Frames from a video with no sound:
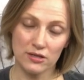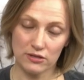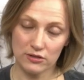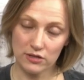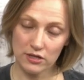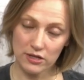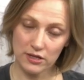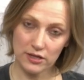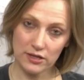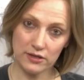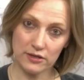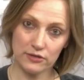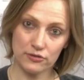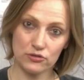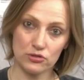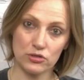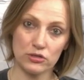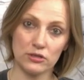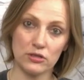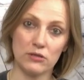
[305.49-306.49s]
the
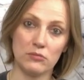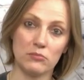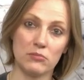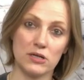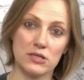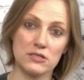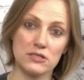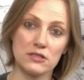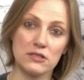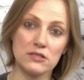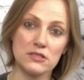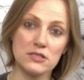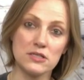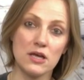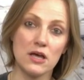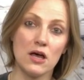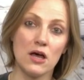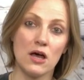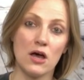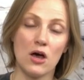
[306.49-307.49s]
internal muscles
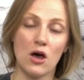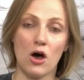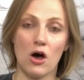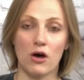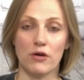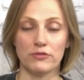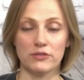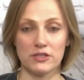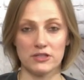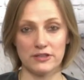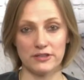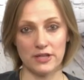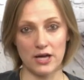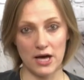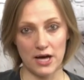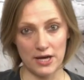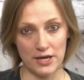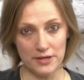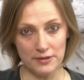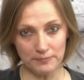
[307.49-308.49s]
of the
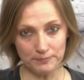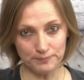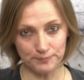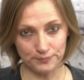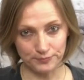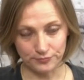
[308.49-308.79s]
thigh